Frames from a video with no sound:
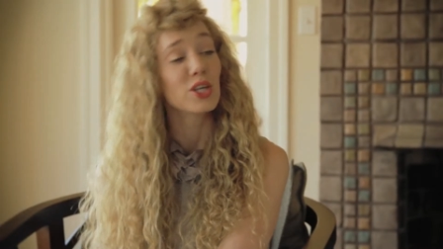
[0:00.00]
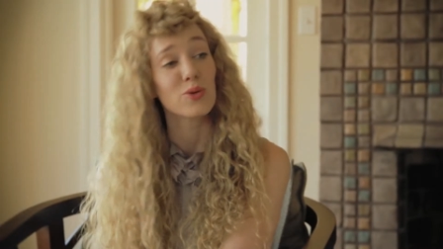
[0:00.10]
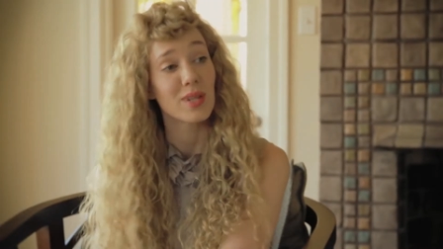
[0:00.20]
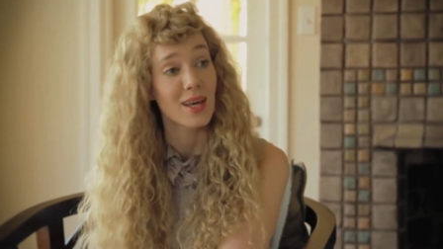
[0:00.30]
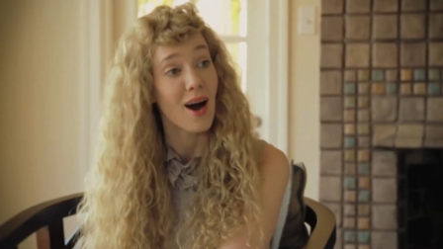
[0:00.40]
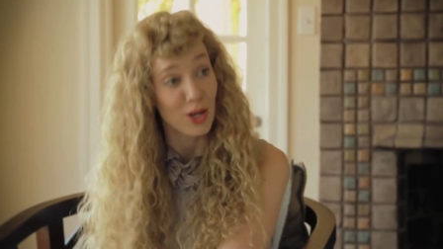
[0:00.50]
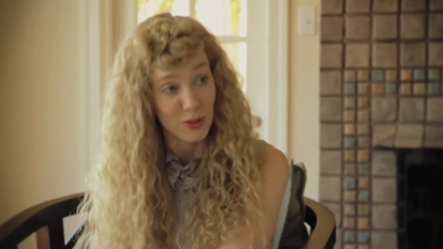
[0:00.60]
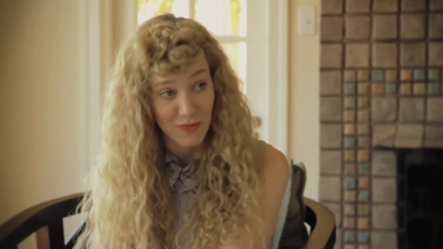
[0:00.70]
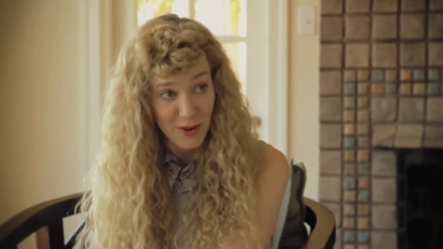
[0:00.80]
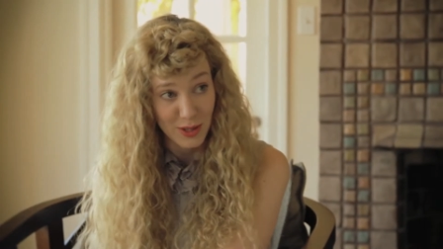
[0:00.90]
You really
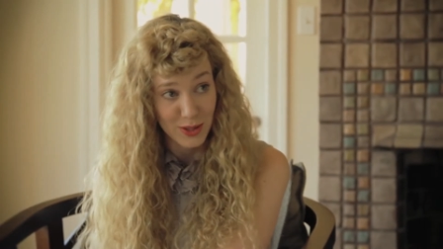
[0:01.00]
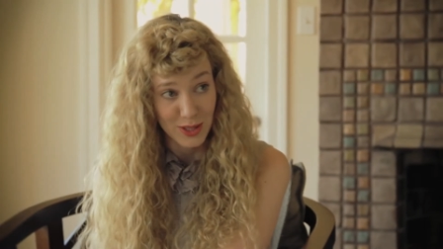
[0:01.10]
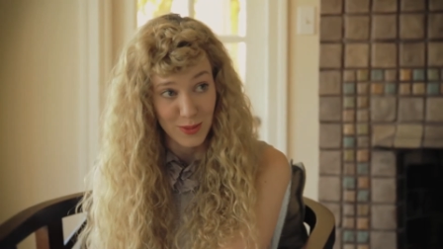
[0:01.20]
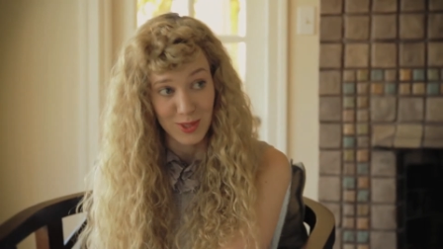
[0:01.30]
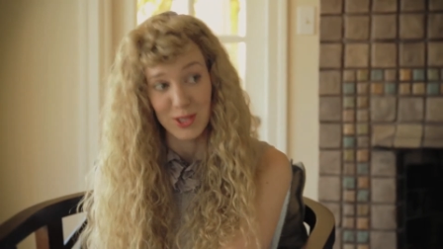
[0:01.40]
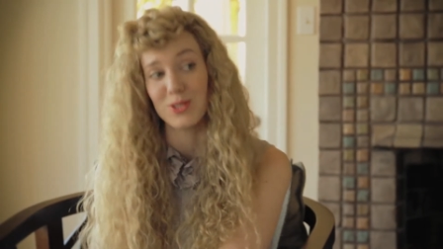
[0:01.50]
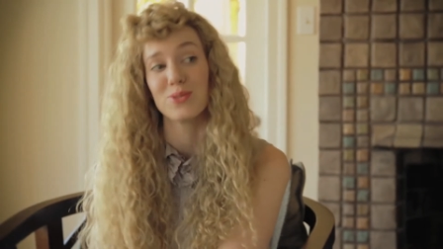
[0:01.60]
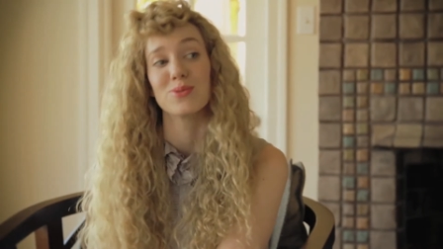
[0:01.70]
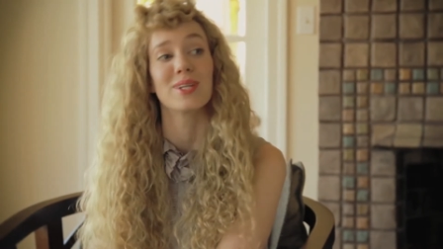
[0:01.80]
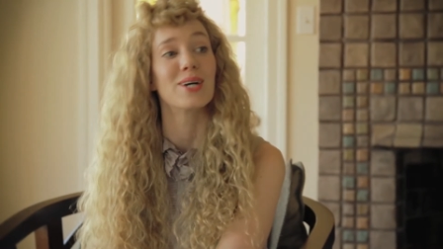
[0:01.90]
are very good at what you
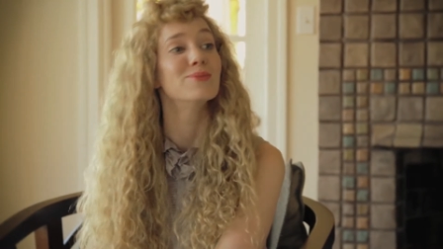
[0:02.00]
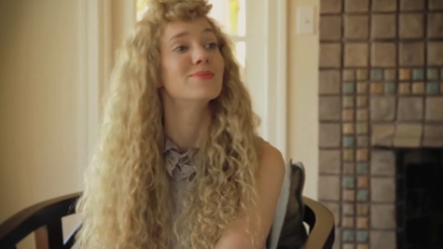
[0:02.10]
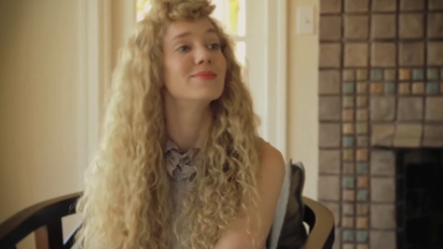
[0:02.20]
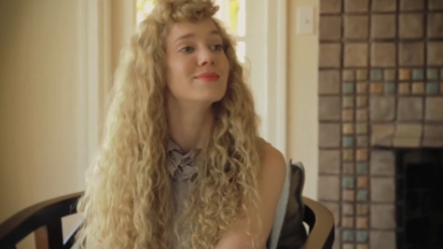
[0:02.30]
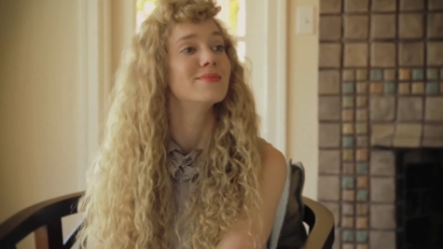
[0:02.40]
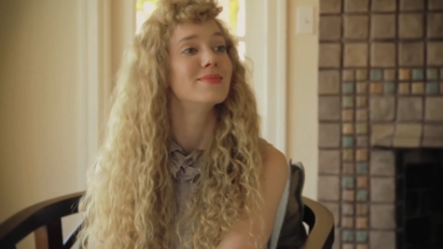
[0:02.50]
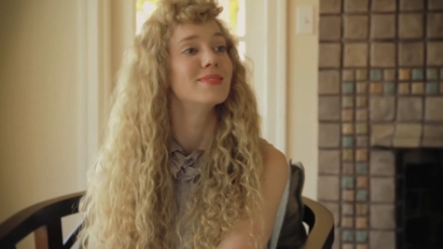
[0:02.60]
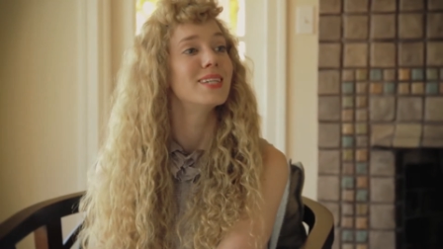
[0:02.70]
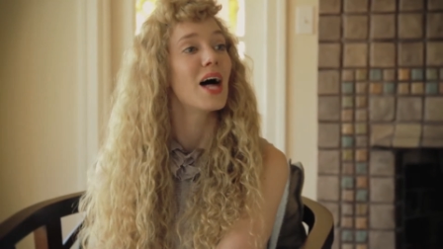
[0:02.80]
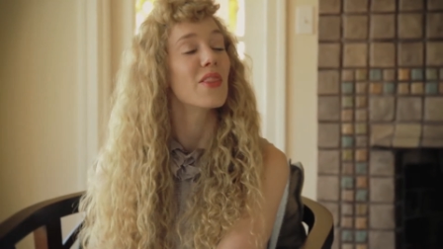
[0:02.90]
do, you know.
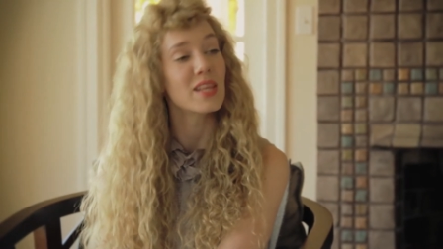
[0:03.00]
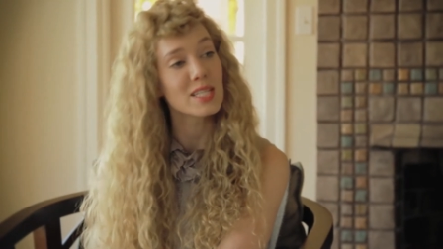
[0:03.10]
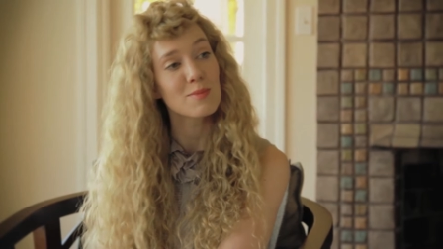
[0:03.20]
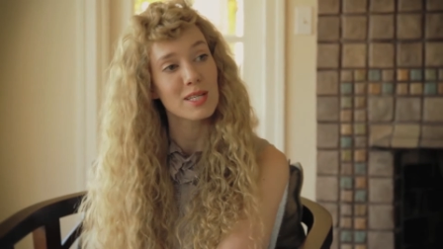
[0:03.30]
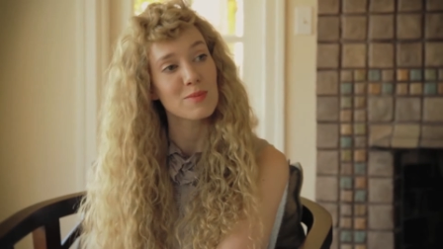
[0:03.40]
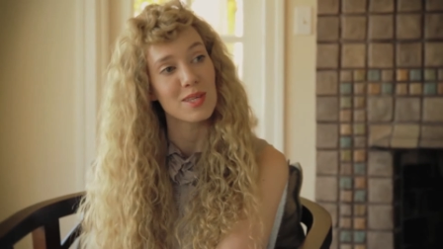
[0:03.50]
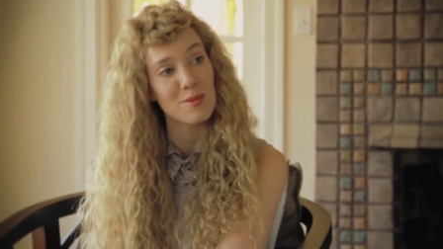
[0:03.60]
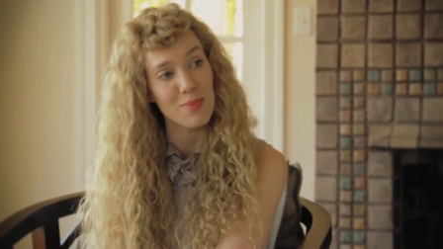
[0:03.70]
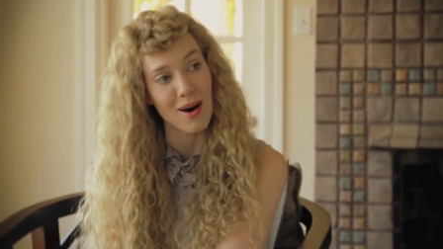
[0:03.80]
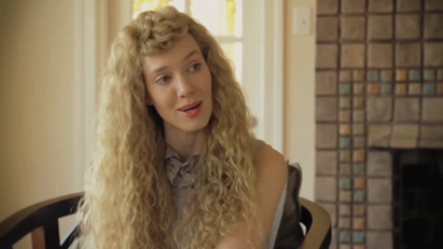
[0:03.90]
This must be
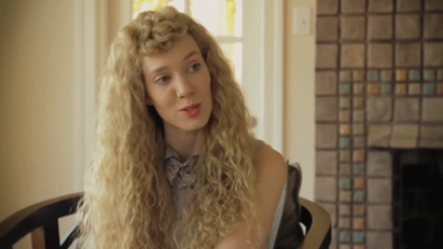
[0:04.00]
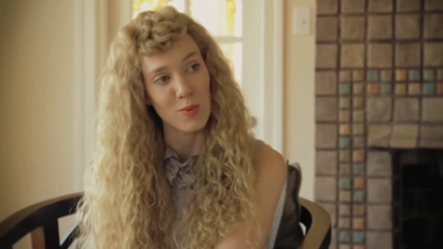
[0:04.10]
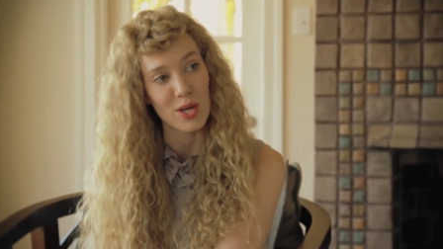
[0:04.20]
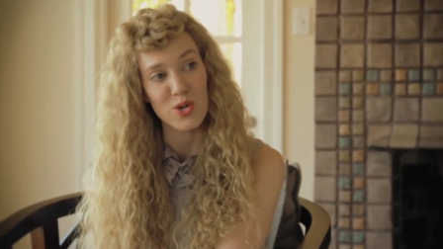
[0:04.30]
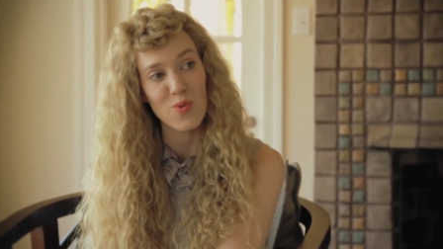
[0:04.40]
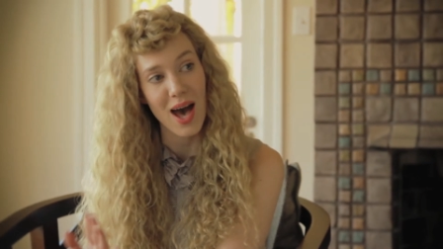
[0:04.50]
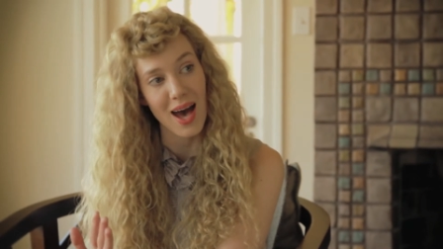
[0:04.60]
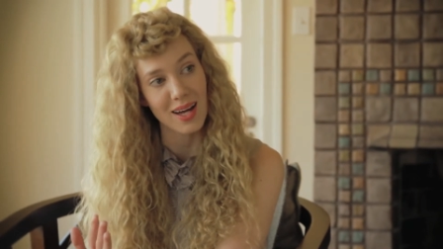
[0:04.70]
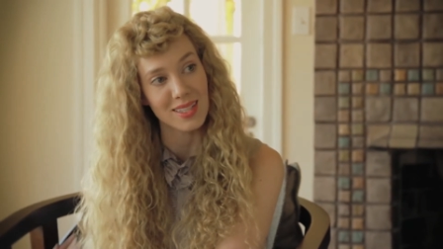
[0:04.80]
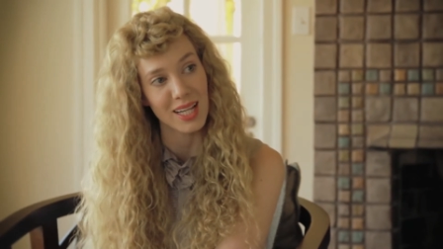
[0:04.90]
the part where you
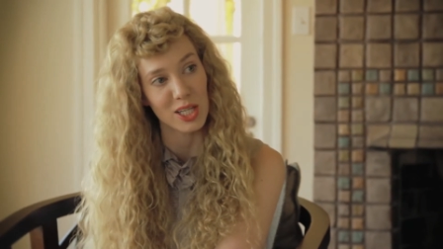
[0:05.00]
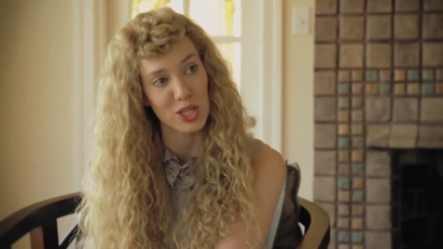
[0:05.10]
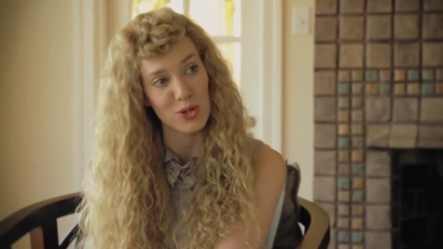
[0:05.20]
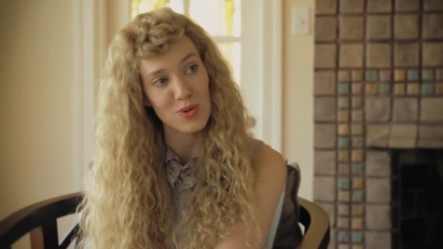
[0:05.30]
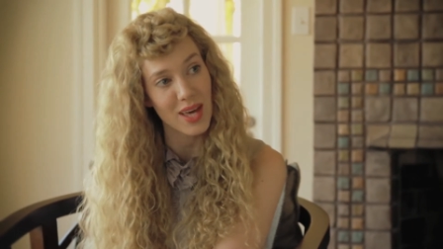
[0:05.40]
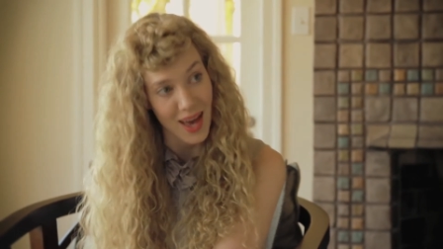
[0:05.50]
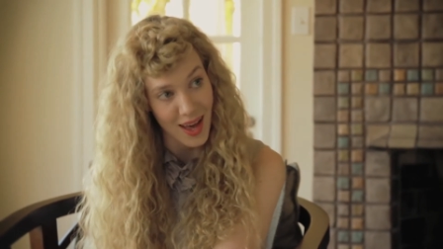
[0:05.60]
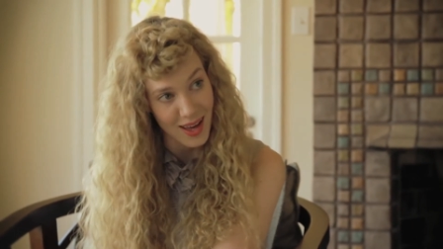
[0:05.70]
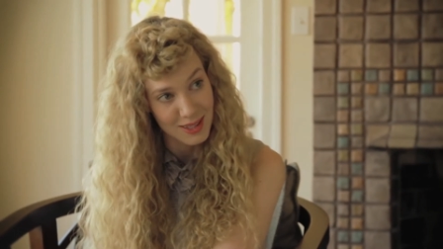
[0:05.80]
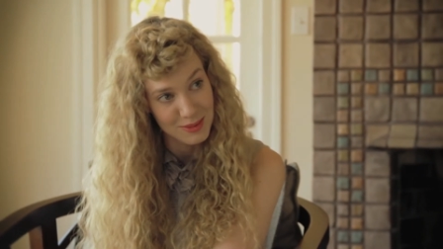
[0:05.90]
act like you care.